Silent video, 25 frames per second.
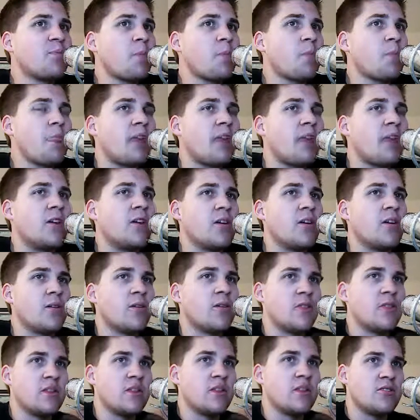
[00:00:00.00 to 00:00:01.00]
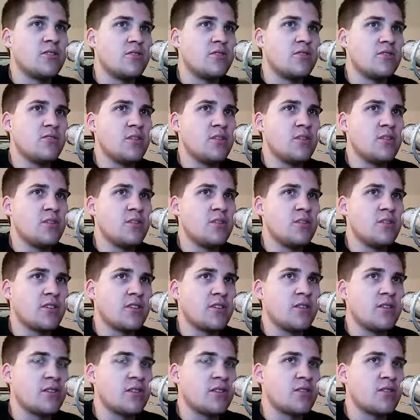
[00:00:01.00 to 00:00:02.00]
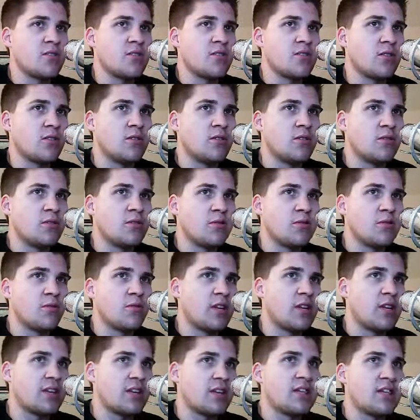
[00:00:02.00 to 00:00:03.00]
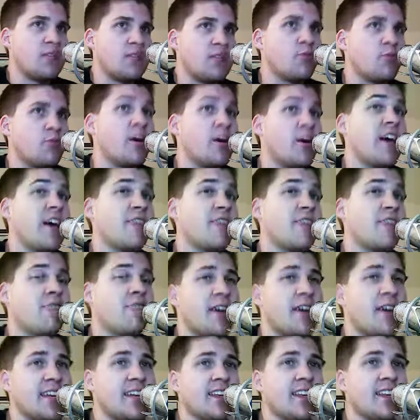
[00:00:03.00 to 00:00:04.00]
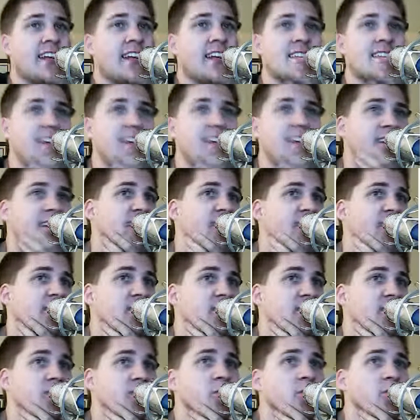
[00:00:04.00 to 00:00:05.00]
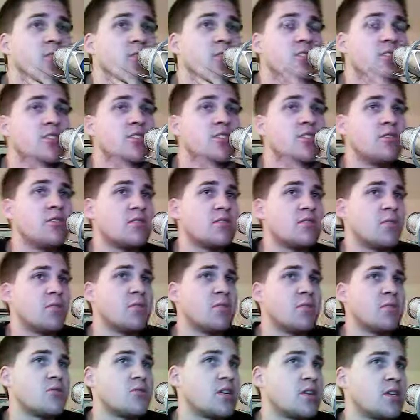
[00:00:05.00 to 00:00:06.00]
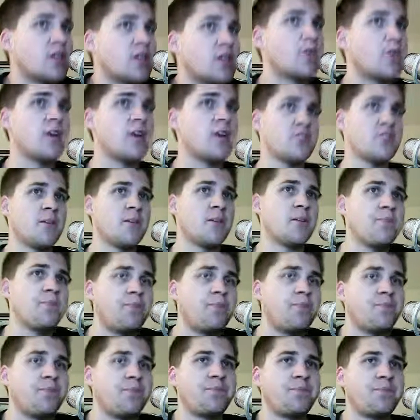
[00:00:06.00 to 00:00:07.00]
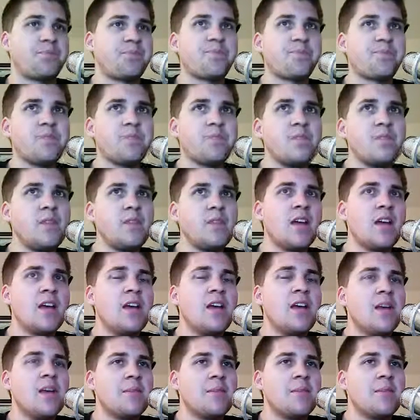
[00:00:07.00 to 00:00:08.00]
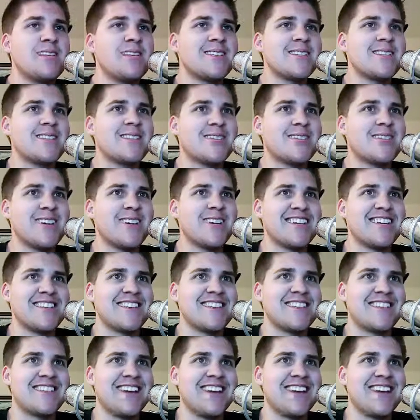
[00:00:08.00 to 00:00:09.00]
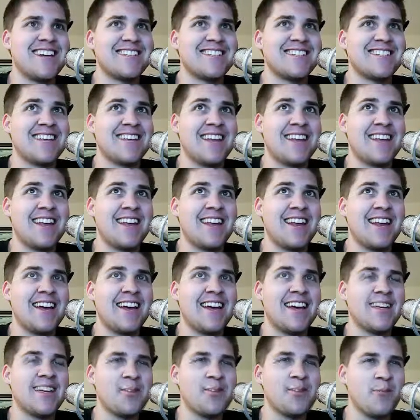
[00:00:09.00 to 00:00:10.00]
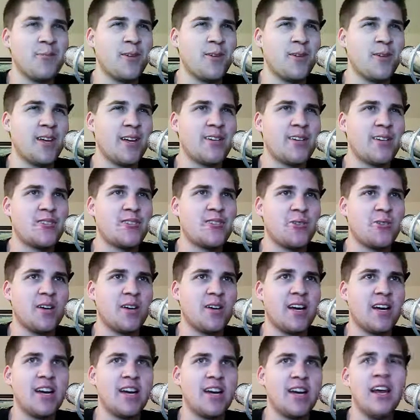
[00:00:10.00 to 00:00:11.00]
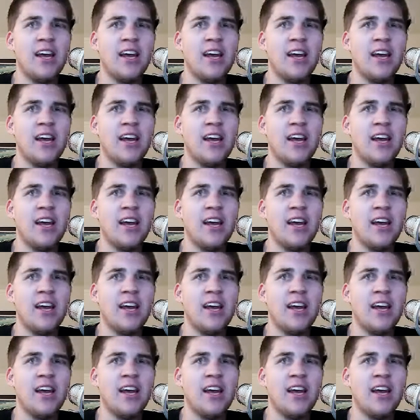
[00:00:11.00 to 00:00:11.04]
the geometric unit circle reflective way of finding that secondary solution to a simple trig equation. But this little trick is nice and is a really good shortcut